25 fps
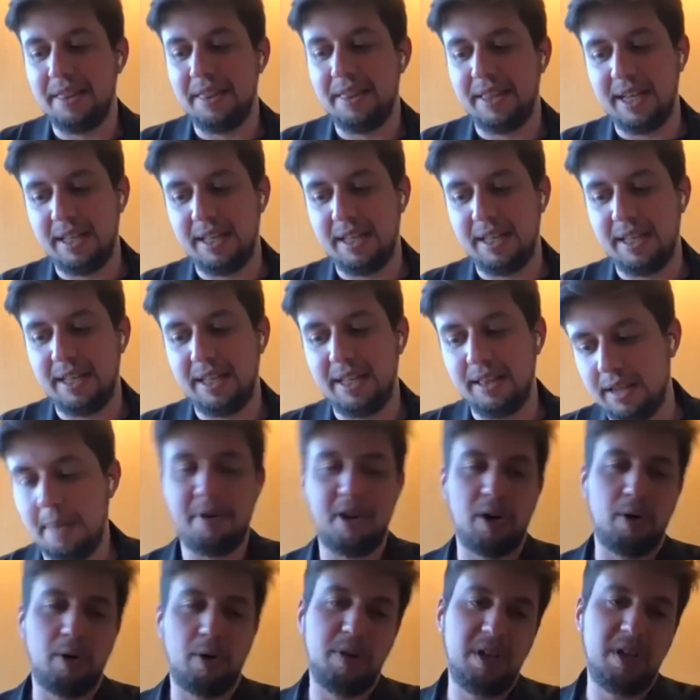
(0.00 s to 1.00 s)
and then
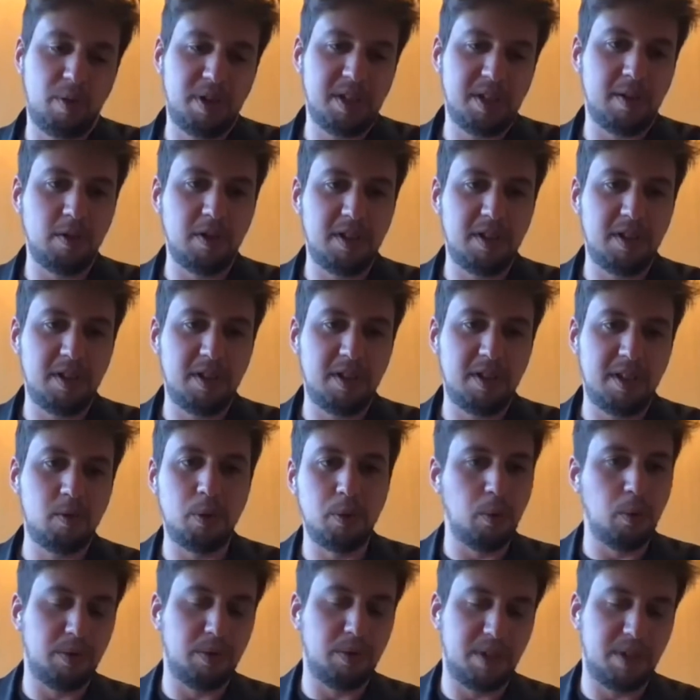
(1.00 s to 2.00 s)
empowering the rest of the team
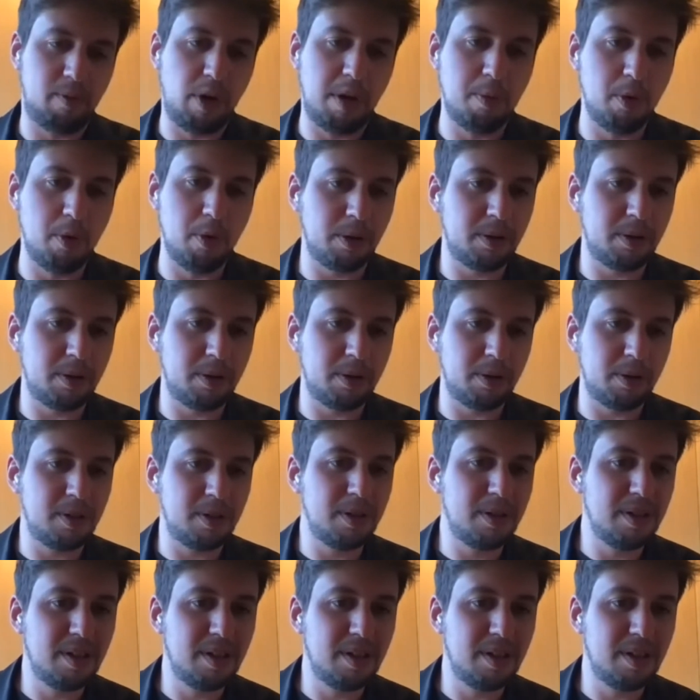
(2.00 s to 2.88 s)
through tools and frameworks.